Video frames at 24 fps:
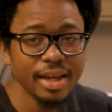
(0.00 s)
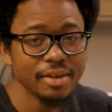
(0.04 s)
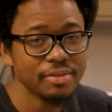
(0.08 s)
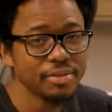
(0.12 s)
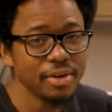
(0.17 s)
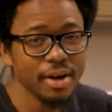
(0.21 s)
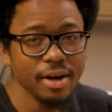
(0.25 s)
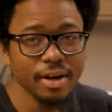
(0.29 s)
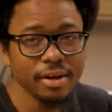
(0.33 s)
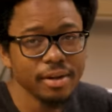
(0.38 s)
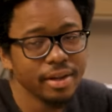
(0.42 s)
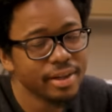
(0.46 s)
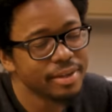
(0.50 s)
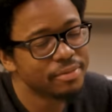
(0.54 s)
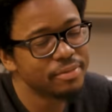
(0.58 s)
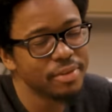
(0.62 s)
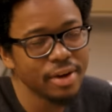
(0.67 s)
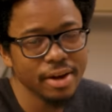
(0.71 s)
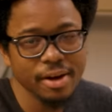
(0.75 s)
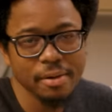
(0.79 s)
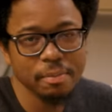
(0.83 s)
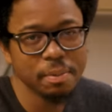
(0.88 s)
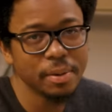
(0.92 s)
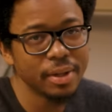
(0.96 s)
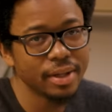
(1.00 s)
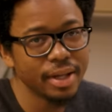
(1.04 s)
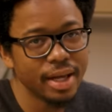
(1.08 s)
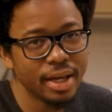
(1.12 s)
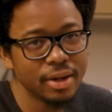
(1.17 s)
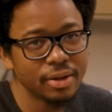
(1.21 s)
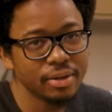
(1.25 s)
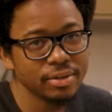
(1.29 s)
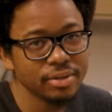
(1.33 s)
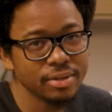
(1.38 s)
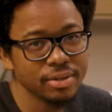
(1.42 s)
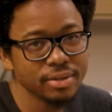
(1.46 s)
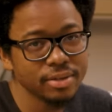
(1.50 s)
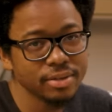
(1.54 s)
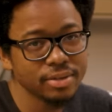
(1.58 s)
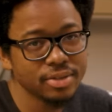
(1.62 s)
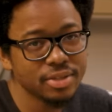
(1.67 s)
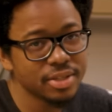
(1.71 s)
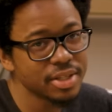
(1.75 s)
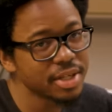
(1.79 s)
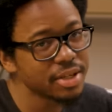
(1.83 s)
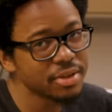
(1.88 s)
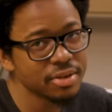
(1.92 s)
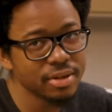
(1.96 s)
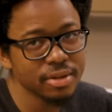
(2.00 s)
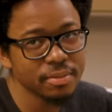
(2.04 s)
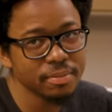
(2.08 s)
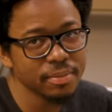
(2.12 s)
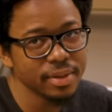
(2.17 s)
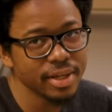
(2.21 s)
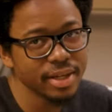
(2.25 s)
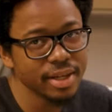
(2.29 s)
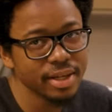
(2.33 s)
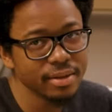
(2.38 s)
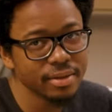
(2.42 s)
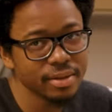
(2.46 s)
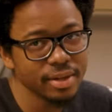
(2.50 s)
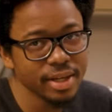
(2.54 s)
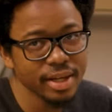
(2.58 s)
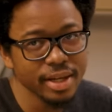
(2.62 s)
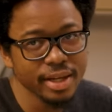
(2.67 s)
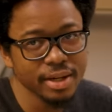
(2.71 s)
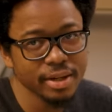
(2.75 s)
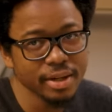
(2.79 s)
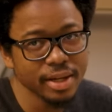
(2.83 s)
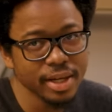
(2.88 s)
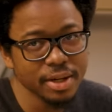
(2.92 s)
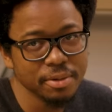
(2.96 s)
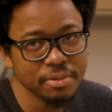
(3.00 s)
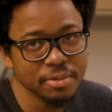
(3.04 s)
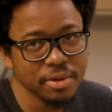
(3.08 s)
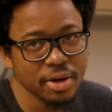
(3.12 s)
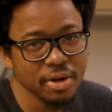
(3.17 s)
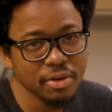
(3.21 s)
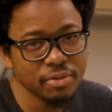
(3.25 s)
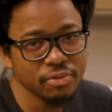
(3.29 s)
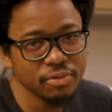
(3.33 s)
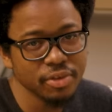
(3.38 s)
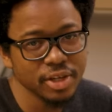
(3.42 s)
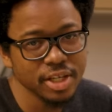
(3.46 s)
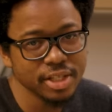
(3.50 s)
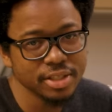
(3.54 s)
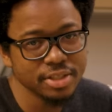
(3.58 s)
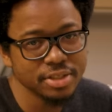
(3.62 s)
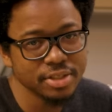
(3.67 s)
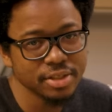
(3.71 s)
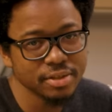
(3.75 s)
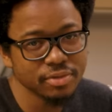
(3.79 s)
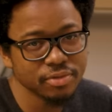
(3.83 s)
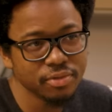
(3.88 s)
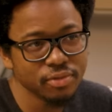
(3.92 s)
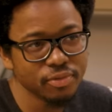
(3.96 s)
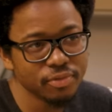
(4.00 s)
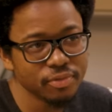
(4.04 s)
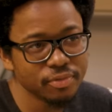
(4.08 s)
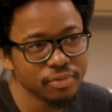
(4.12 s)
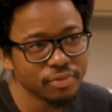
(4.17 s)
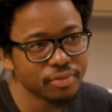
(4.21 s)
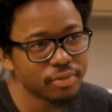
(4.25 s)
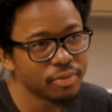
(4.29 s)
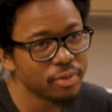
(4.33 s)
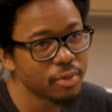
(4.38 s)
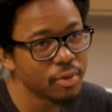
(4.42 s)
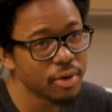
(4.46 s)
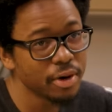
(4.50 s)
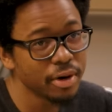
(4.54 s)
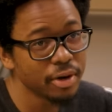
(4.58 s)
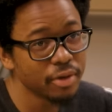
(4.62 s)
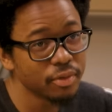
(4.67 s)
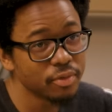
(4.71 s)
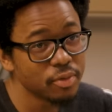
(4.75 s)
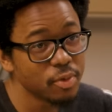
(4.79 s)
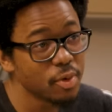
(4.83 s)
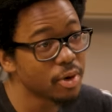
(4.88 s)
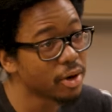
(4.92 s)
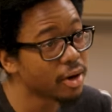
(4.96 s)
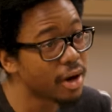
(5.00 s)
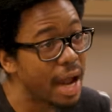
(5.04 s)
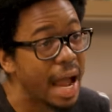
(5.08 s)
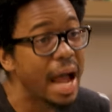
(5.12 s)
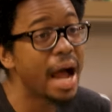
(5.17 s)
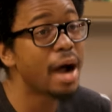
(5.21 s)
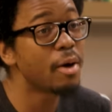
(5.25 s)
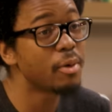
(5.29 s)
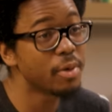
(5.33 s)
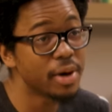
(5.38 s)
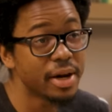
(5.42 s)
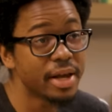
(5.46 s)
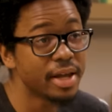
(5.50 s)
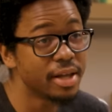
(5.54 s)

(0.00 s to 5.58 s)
If y'all if y'all pull out syrup and and, and raw fish for for our